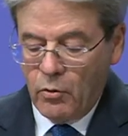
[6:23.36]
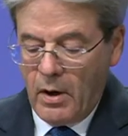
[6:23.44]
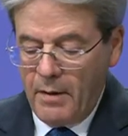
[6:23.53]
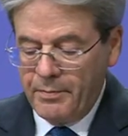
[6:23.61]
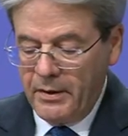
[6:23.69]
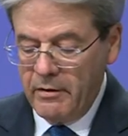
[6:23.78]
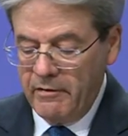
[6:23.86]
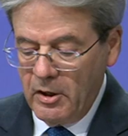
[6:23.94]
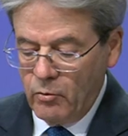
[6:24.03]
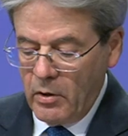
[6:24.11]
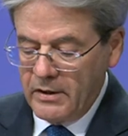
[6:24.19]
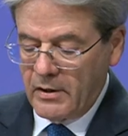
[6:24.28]
to help
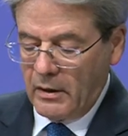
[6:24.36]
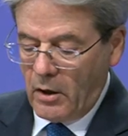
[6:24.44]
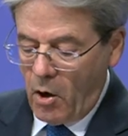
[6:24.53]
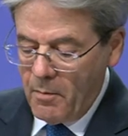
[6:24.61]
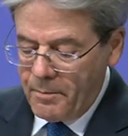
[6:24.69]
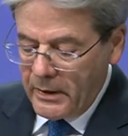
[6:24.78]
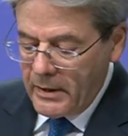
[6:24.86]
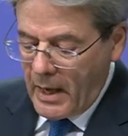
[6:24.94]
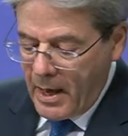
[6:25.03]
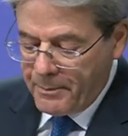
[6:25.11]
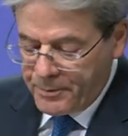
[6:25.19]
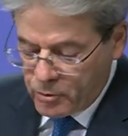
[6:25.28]
individuals and companies
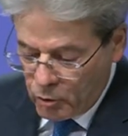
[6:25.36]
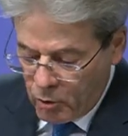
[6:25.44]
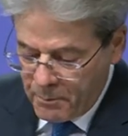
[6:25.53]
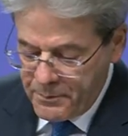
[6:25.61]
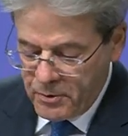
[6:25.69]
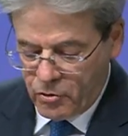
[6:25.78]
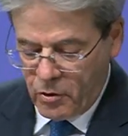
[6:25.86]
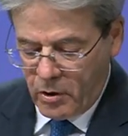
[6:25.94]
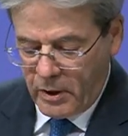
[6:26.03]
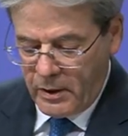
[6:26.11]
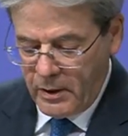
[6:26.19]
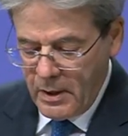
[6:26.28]
absorb the
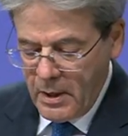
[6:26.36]
shock.